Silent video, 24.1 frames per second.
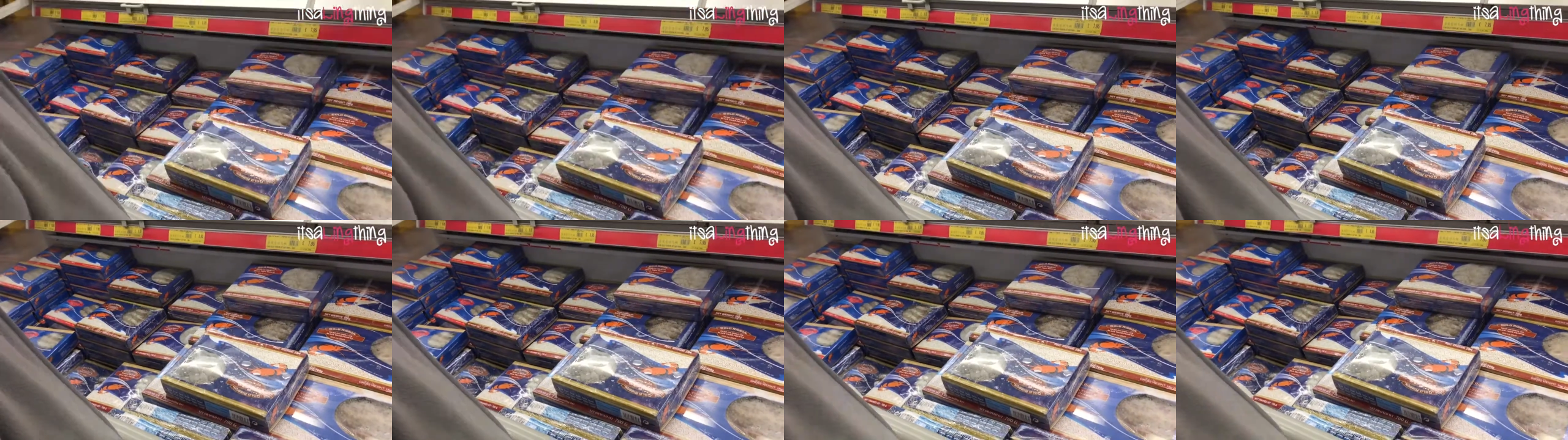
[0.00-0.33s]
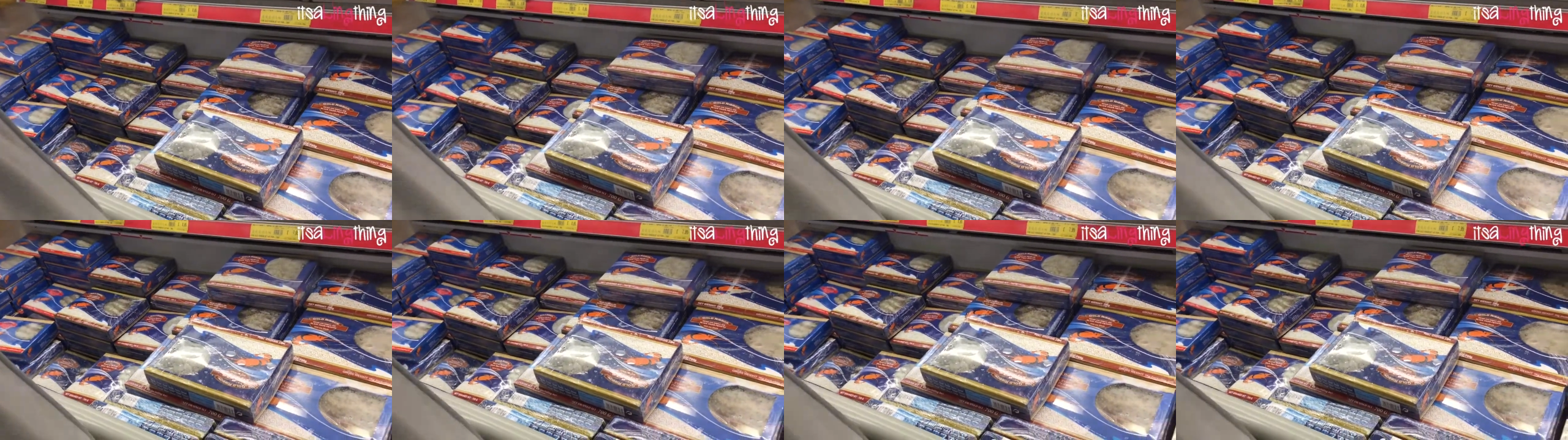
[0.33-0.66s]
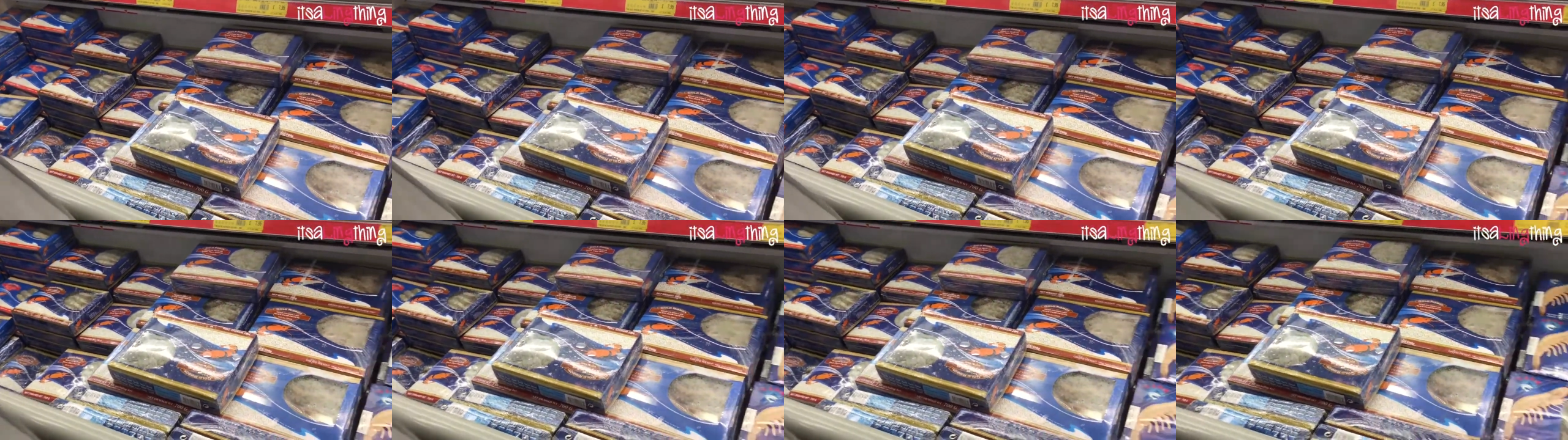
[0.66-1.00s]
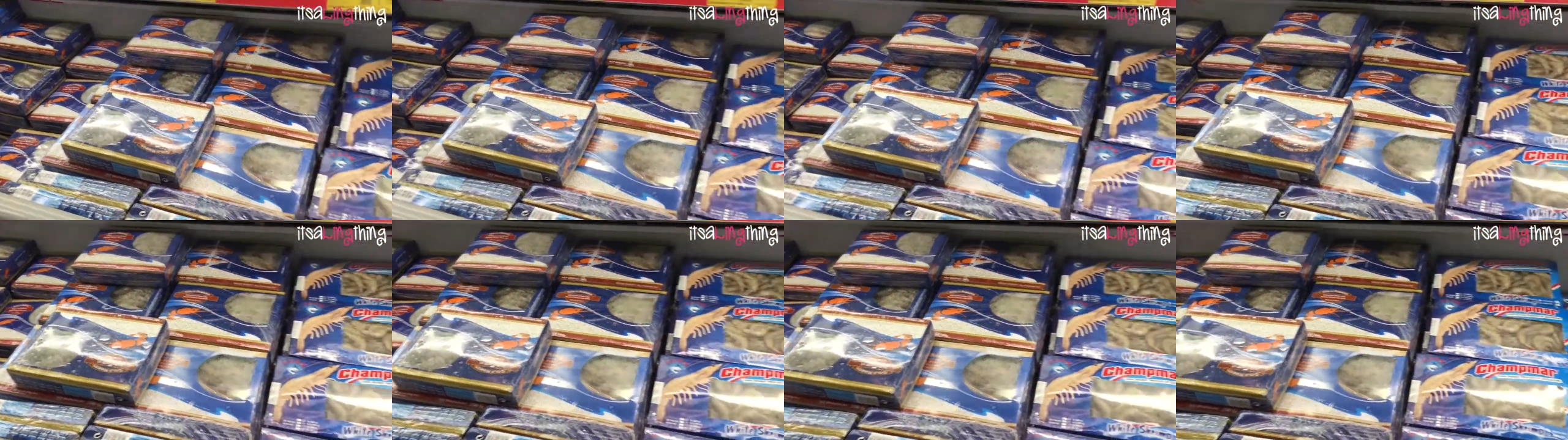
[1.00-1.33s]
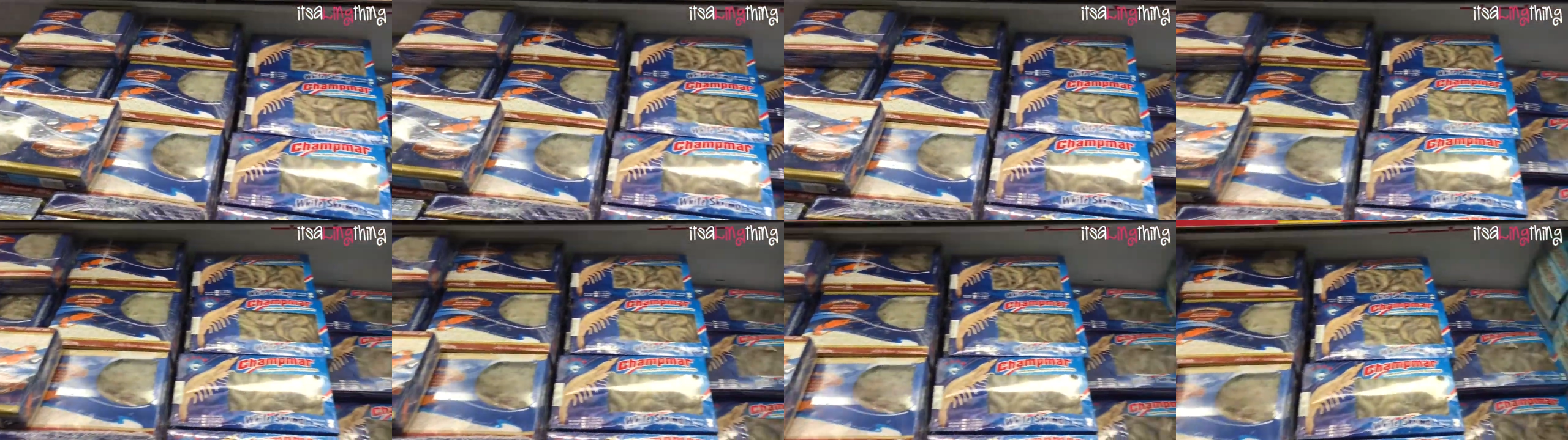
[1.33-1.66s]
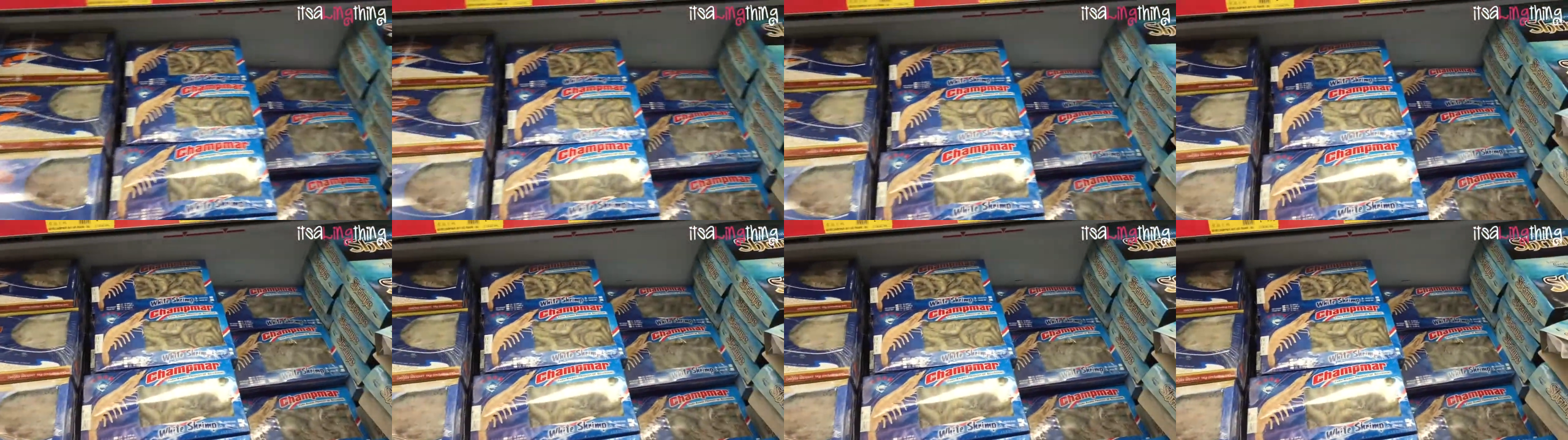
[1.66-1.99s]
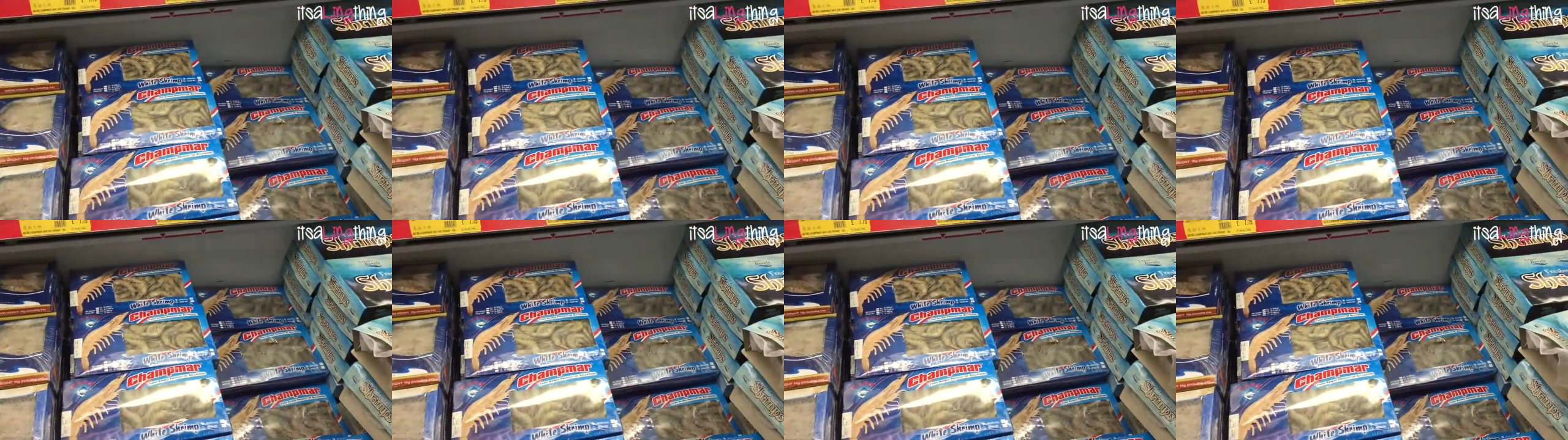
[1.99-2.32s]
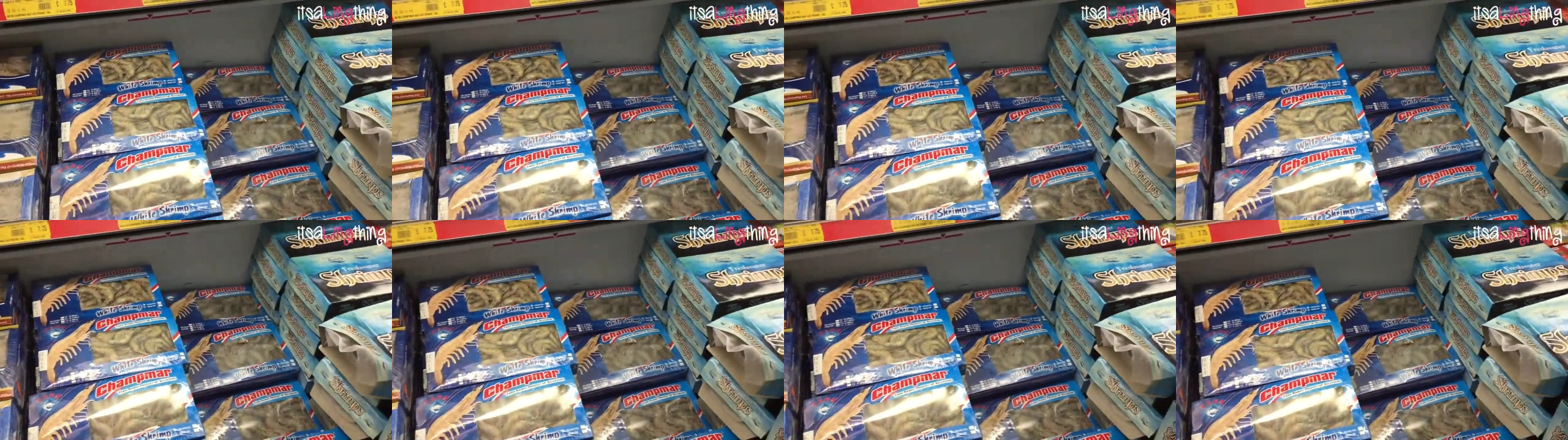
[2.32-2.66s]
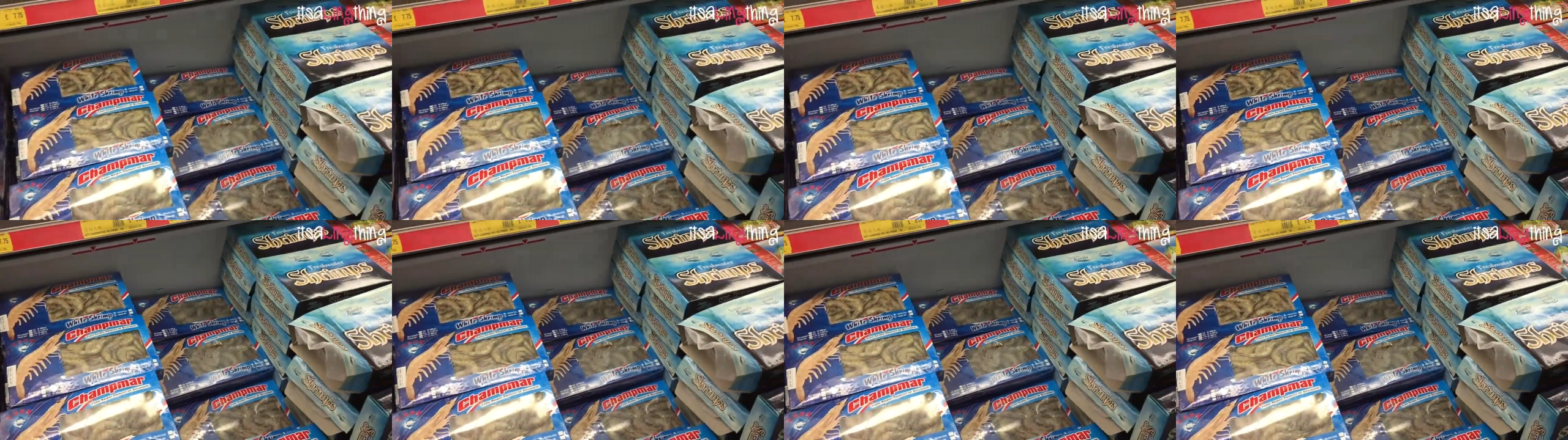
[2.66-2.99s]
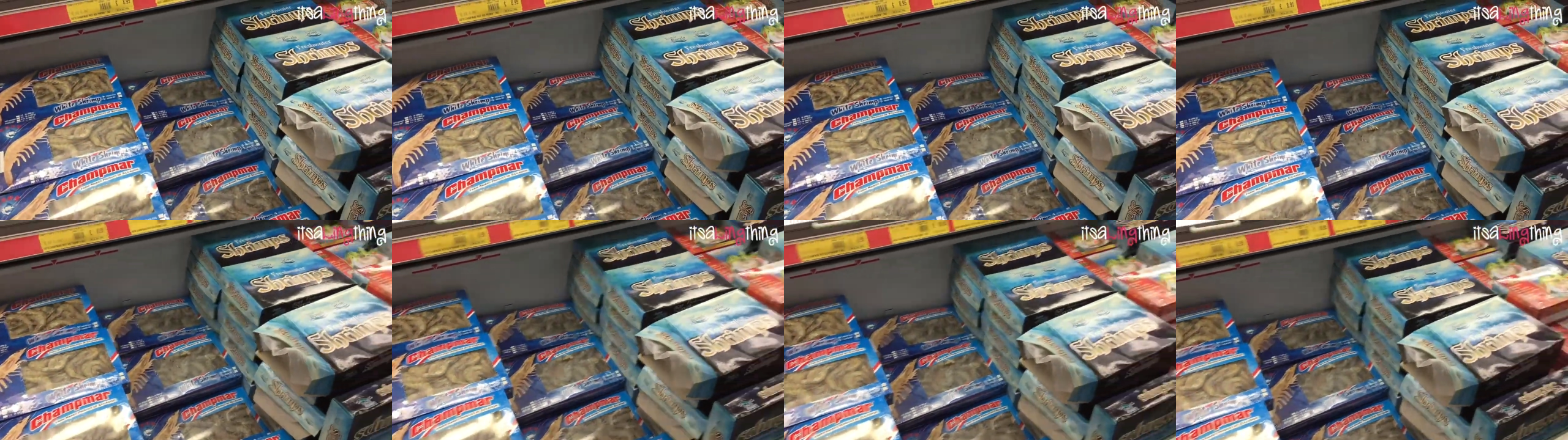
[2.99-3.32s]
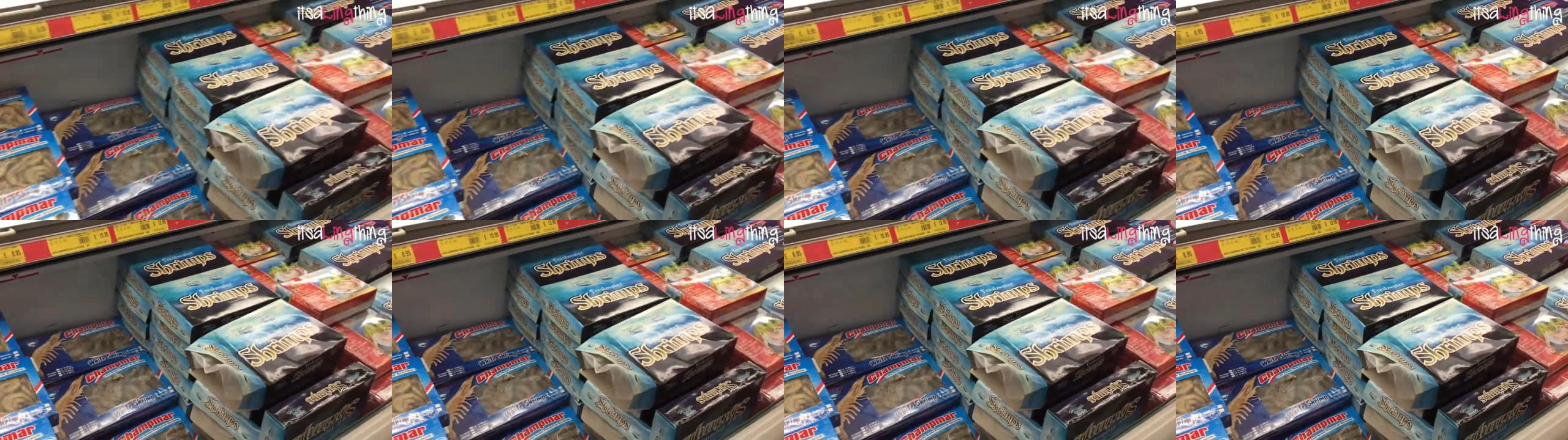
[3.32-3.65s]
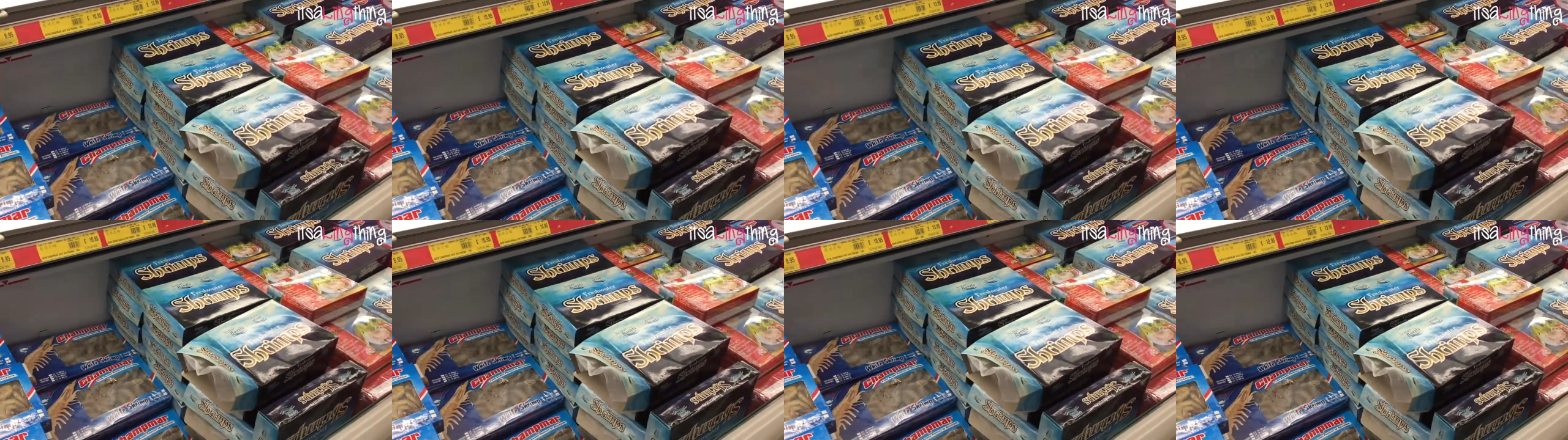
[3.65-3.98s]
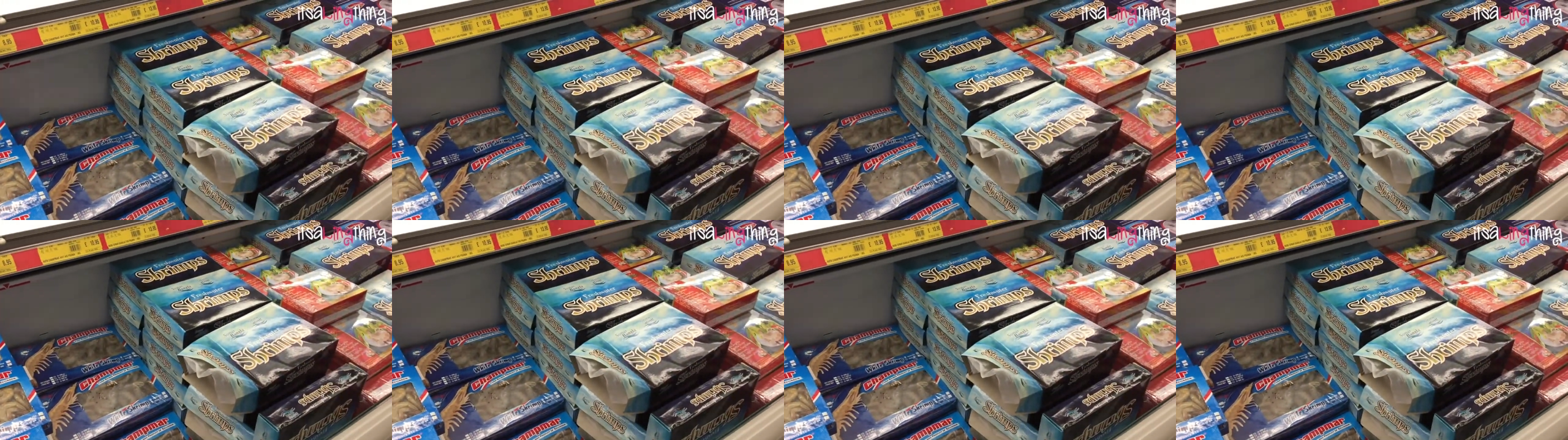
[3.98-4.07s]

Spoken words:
[unreadable: no face in view]